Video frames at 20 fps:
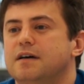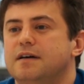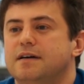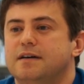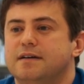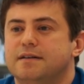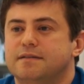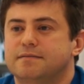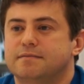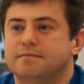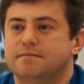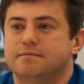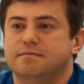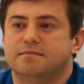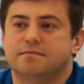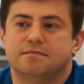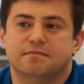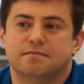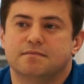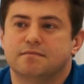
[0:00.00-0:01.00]

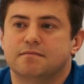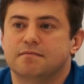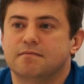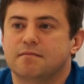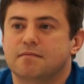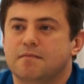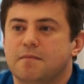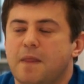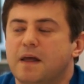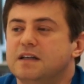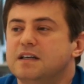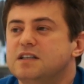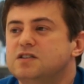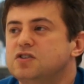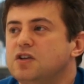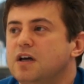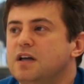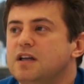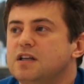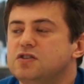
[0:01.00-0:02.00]
I
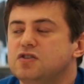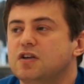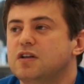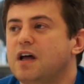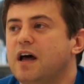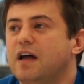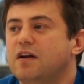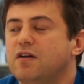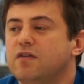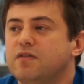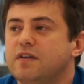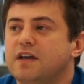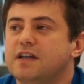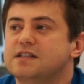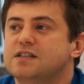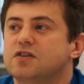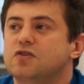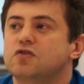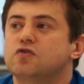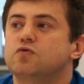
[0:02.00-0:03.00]
don't think
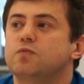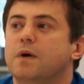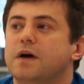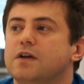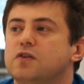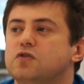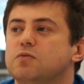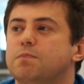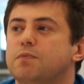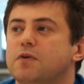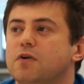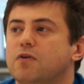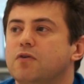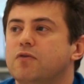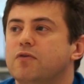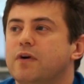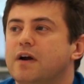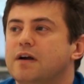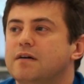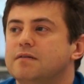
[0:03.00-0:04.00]
it's a good way to
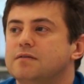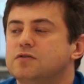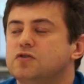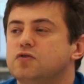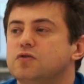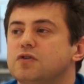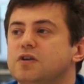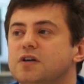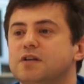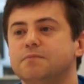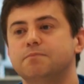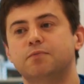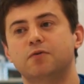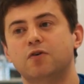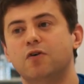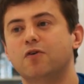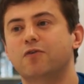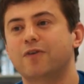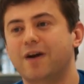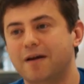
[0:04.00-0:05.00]
learn
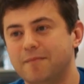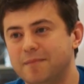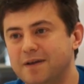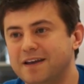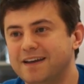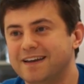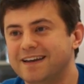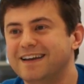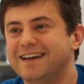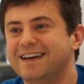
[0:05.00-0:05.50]
programming,